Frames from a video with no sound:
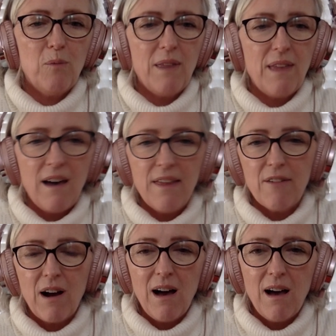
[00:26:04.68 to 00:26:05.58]
with
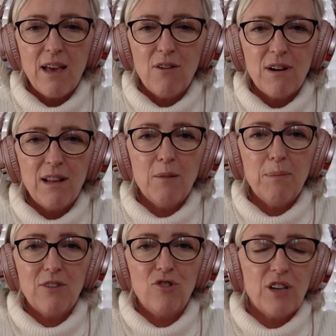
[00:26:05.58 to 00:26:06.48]
either a high or a low
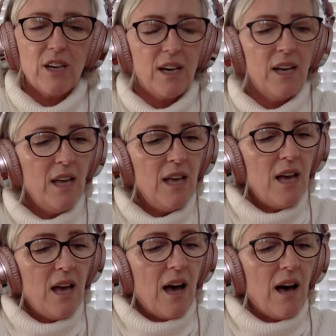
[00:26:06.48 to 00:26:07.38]
blood sugar,
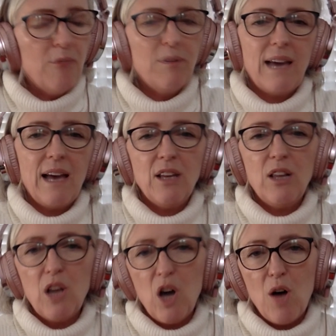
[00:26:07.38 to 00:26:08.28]
I would get an
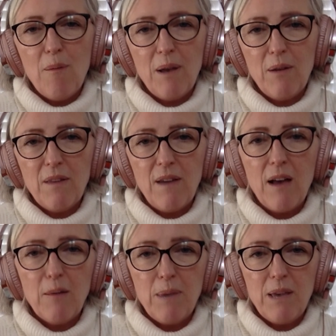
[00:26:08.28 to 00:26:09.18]
alarm and
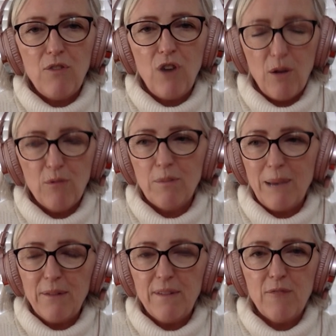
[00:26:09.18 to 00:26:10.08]
I'd be told
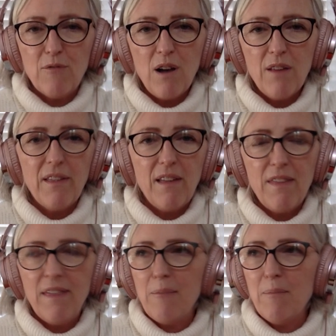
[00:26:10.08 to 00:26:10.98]
about it, rather
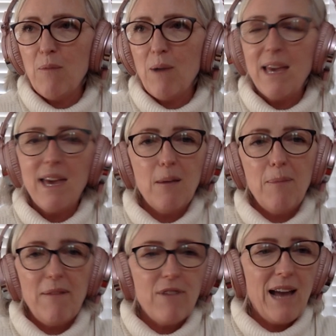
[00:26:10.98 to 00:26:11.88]
than me waking
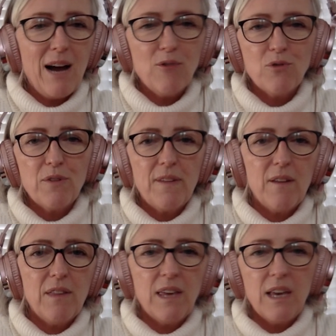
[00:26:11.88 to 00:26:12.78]
up every hour or so
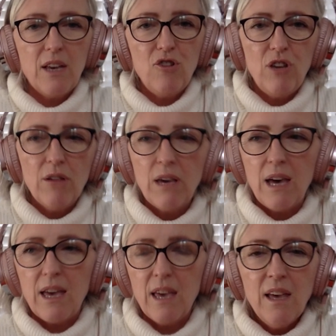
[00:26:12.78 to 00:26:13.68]
thinking, is she
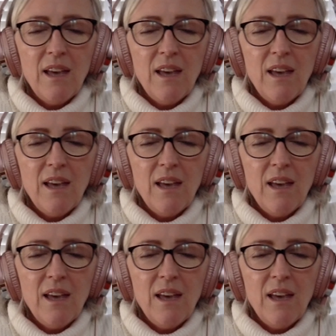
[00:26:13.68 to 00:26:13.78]
okay?